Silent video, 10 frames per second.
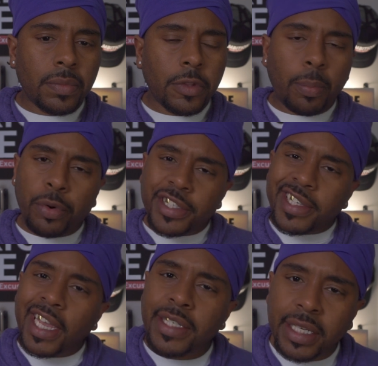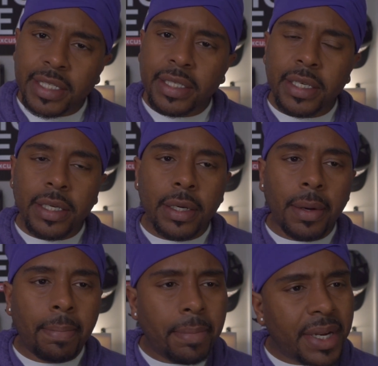the projection is good,
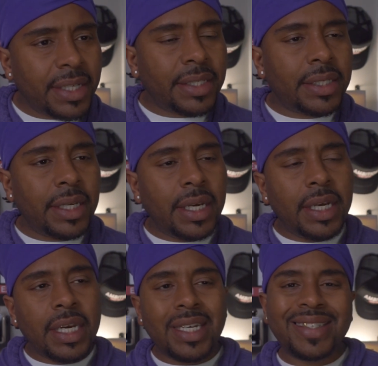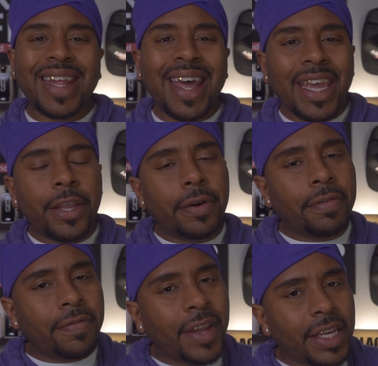but it's not in your
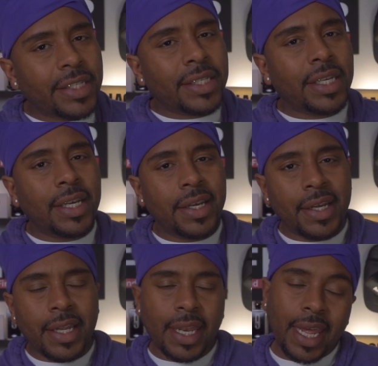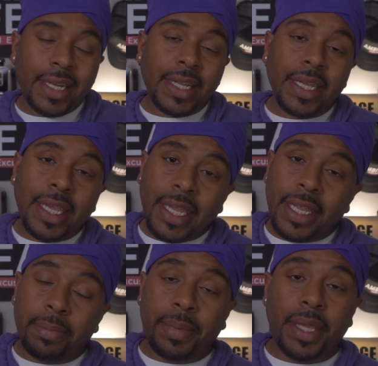face like the
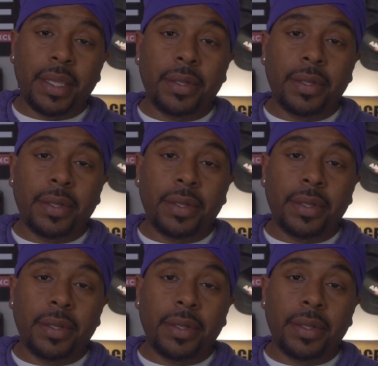EDP.